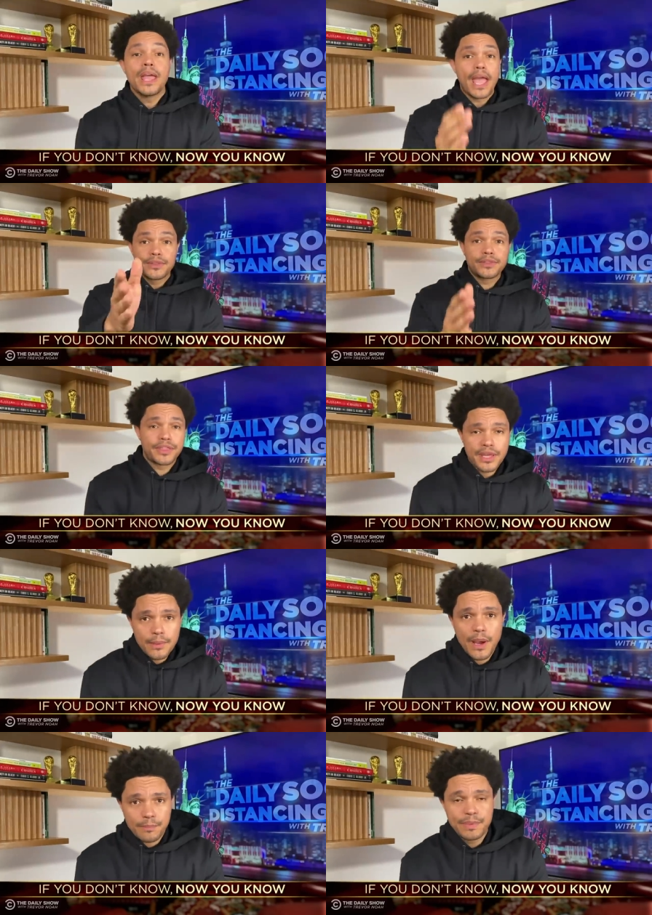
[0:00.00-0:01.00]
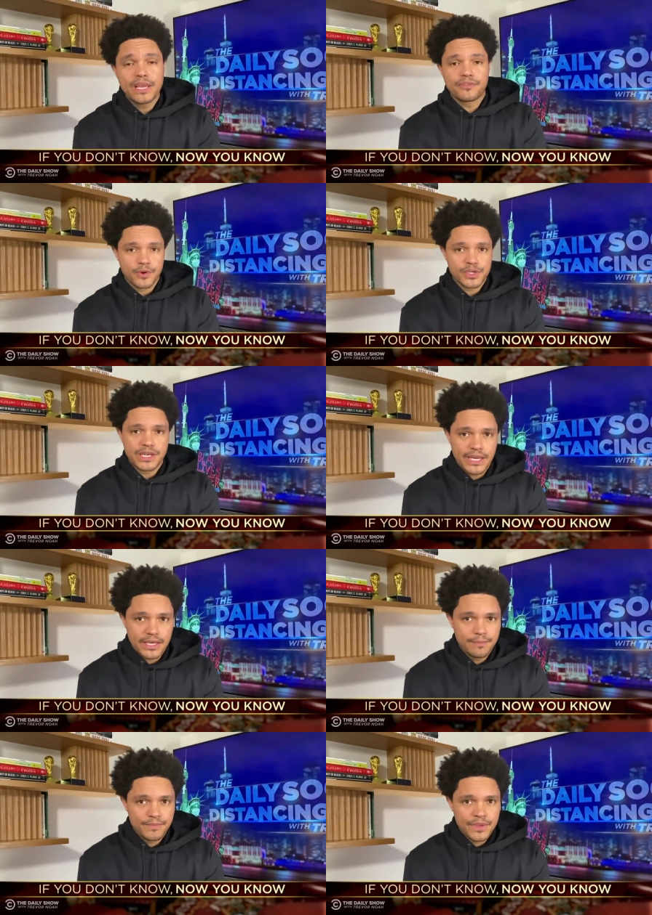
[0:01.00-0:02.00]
And the thing about being a first lady